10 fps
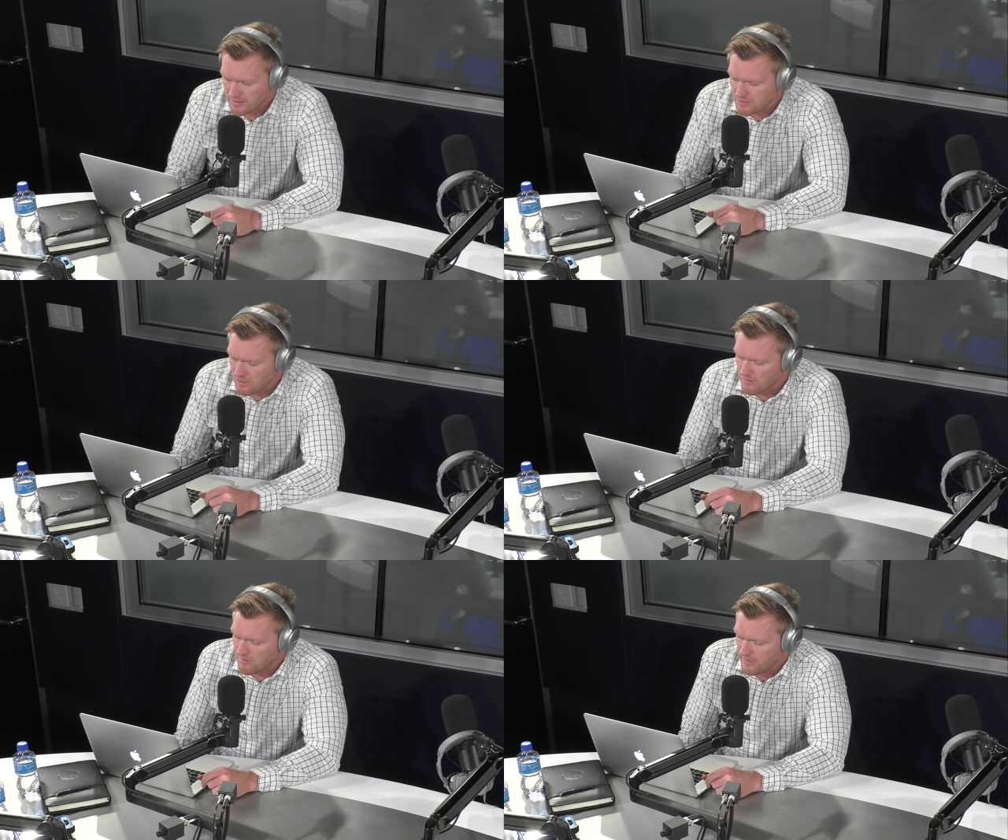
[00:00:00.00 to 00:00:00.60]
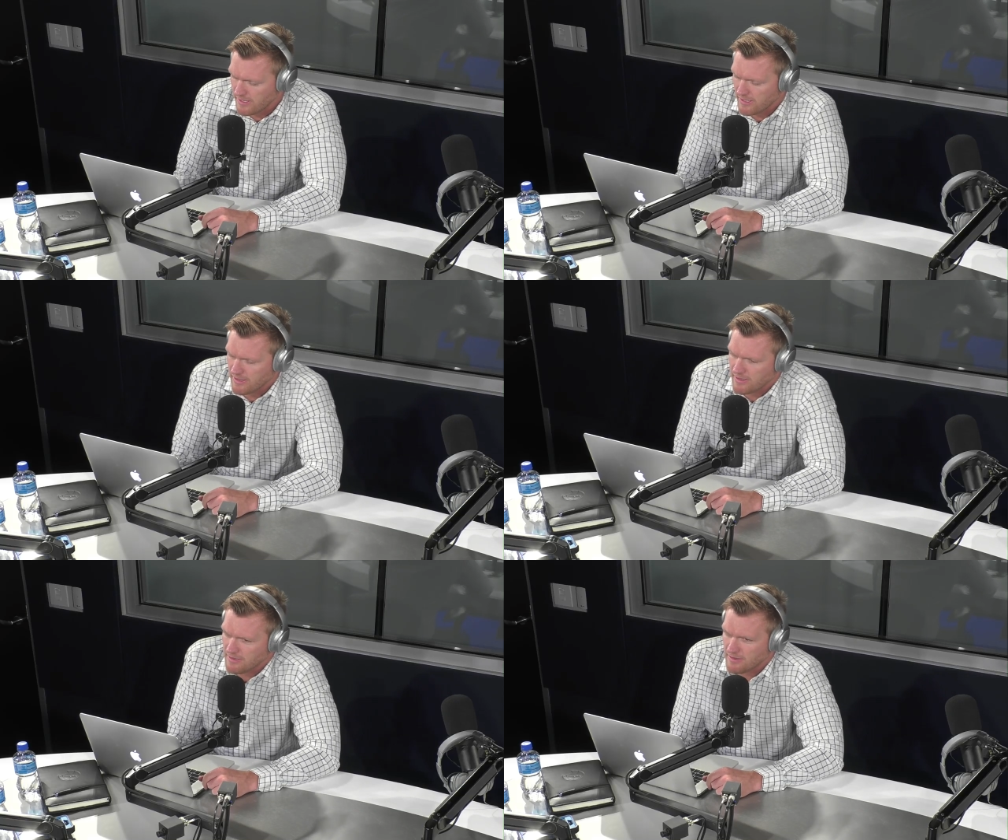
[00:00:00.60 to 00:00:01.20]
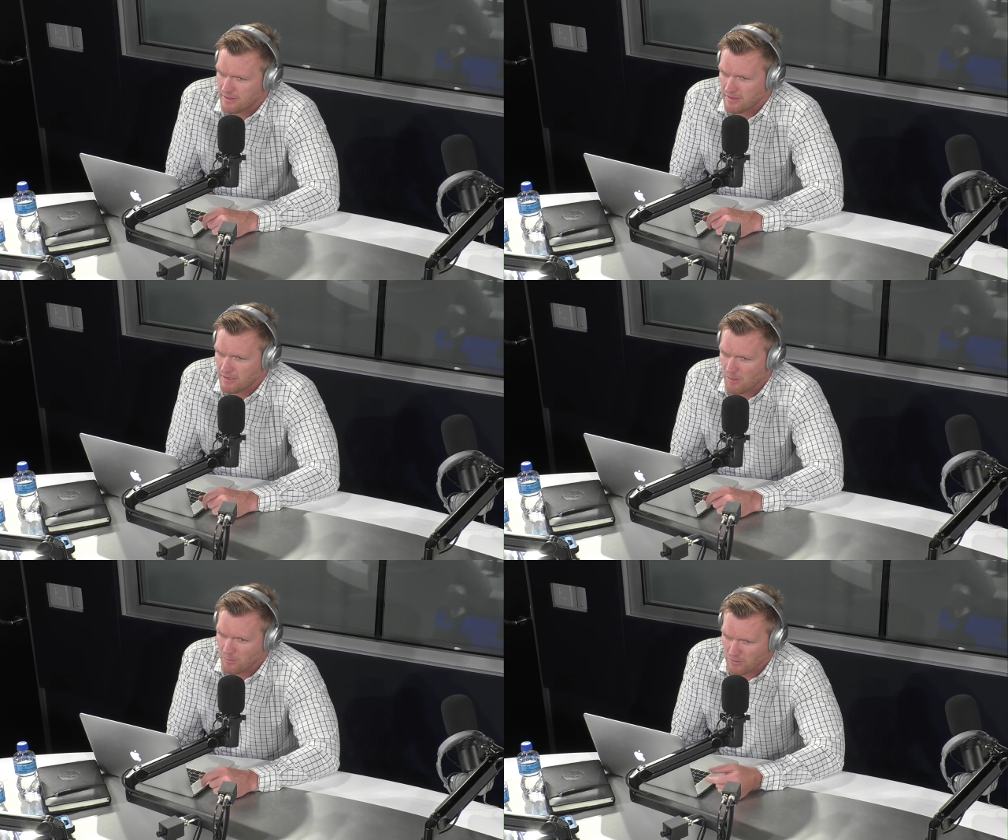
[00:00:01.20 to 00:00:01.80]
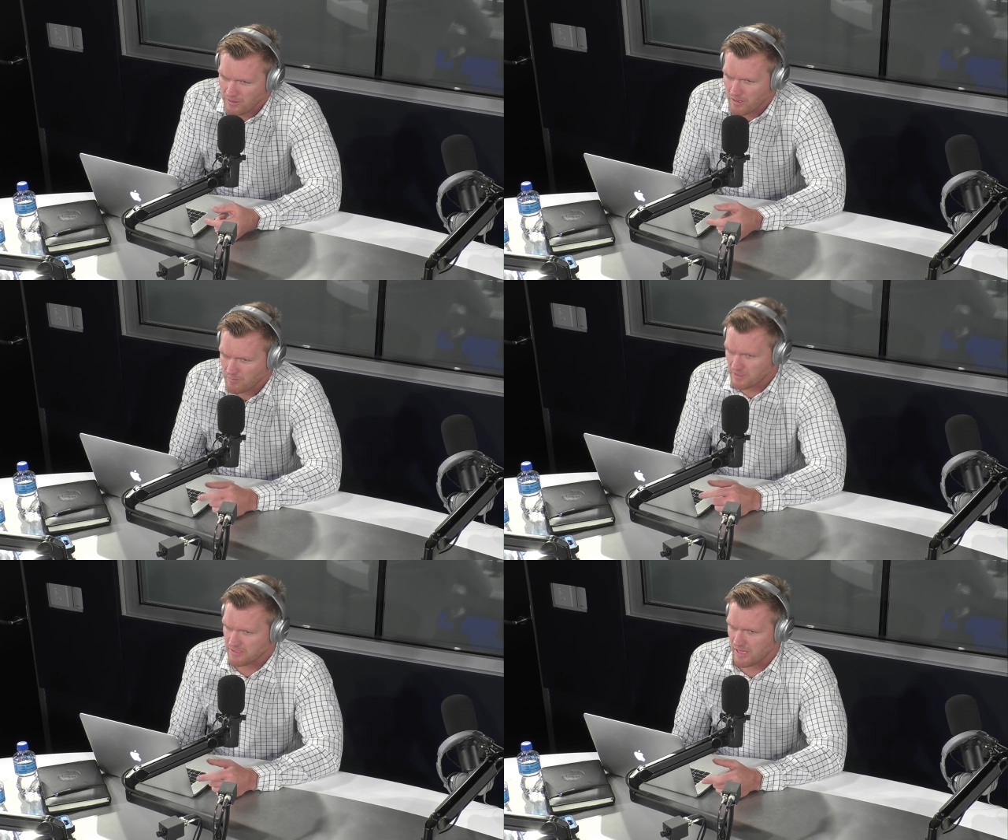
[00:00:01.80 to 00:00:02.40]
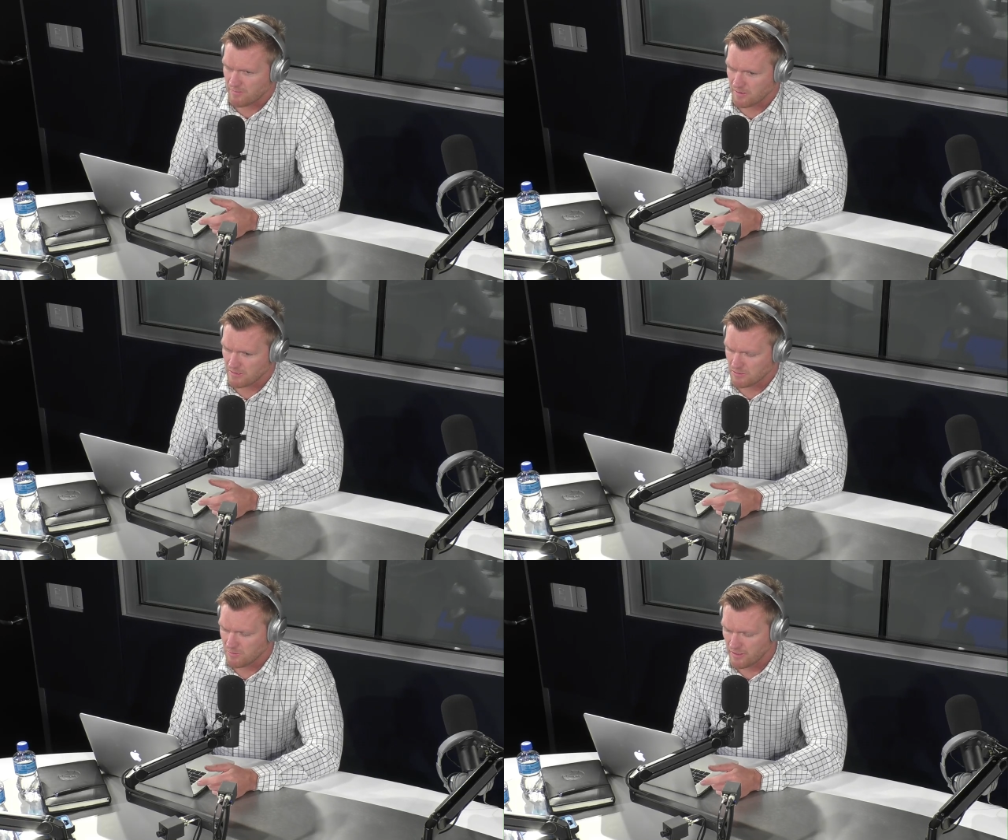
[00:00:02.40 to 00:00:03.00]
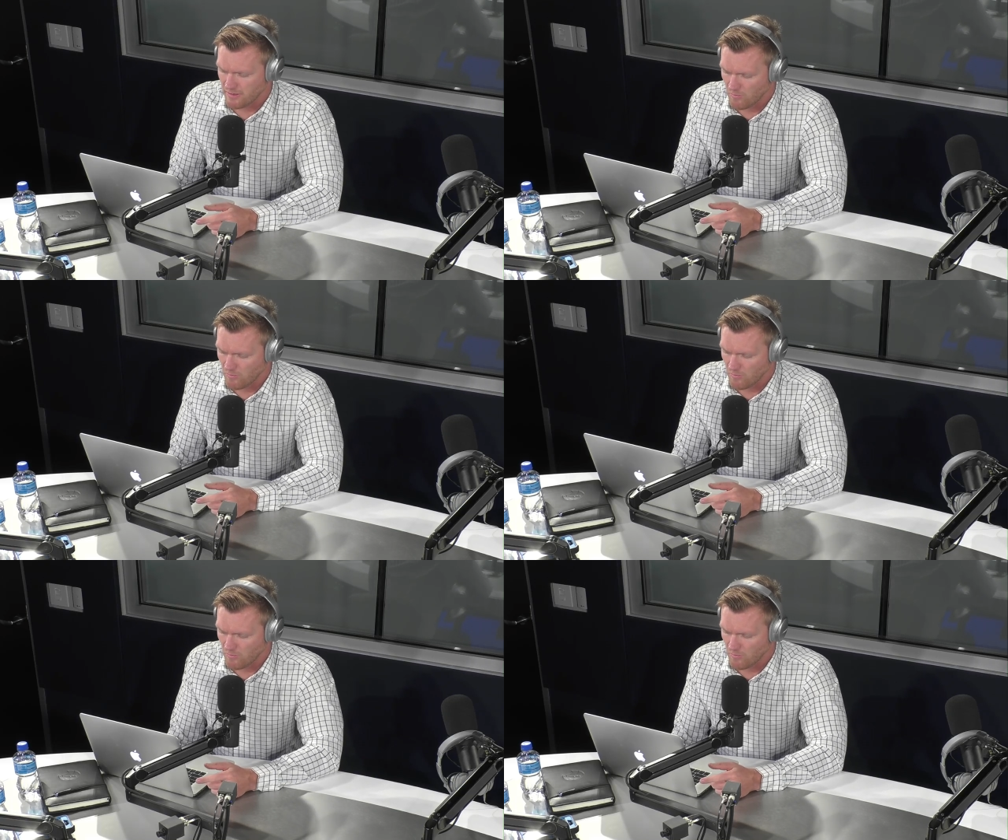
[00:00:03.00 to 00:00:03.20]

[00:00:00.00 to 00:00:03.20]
So a couple th a couple things happened on this play.